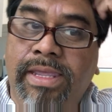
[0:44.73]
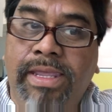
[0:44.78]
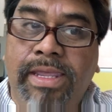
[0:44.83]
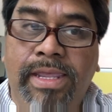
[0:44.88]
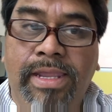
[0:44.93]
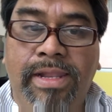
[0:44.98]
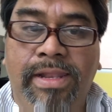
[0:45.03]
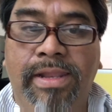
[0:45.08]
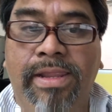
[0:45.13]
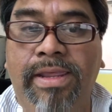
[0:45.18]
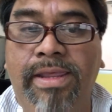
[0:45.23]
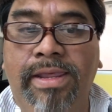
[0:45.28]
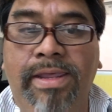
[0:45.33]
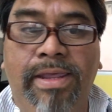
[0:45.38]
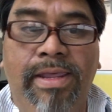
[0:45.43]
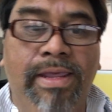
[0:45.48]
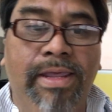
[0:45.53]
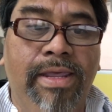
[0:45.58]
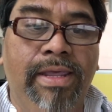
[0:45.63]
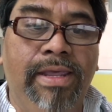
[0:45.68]
and
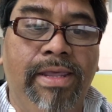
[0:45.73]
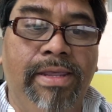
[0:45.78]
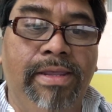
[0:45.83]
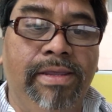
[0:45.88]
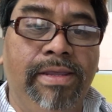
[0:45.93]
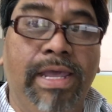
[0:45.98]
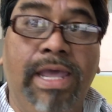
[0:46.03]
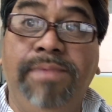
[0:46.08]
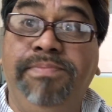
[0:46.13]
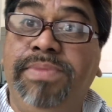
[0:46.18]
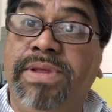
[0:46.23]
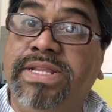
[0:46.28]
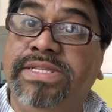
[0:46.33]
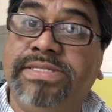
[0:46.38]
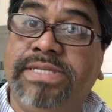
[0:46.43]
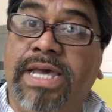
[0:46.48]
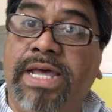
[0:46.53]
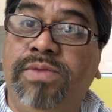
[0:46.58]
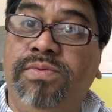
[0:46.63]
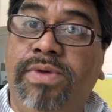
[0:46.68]
I feel
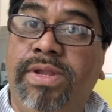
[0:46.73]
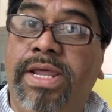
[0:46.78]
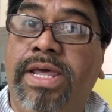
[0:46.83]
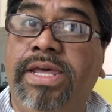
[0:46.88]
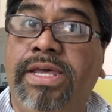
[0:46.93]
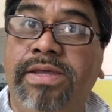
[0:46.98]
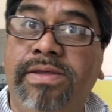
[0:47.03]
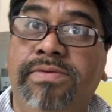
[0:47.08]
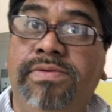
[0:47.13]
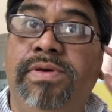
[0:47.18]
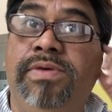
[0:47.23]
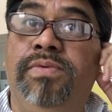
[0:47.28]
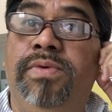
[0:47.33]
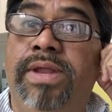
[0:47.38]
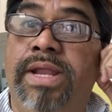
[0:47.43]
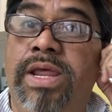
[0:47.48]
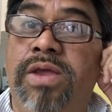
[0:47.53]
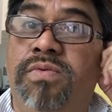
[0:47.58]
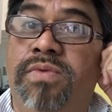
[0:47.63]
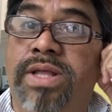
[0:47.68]
sad when
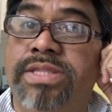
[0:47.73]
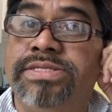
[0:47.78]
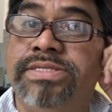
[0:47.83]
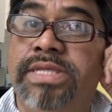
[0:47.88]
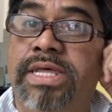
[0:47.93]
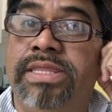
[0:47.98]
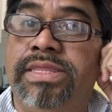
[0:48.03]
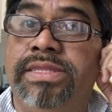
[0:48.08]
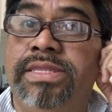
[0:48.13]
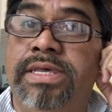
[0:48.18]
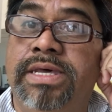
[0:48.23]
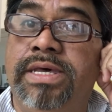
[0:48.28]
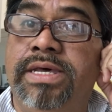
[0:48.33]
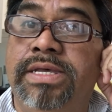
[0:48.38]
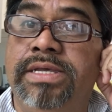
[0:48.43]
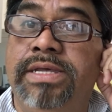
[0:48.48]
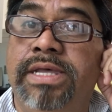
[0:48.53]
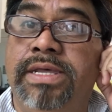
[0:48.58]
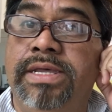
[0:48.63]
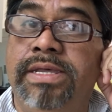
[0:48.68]
I watch that
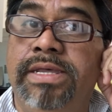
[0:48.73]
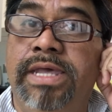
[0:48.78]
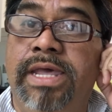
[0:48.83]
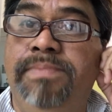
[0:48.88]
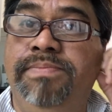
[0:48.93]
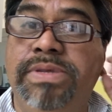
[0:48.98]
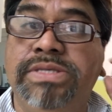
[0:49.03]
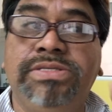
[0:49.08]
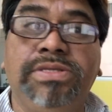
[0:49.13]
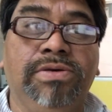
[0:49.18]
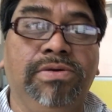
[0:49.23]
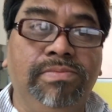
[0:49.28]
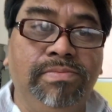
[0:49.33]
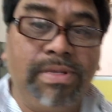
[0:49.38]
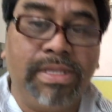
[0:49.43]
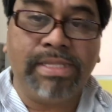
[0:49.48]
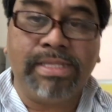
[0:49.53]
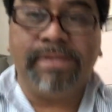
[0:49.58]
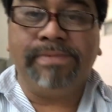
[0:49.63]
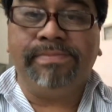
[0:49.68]
episode. But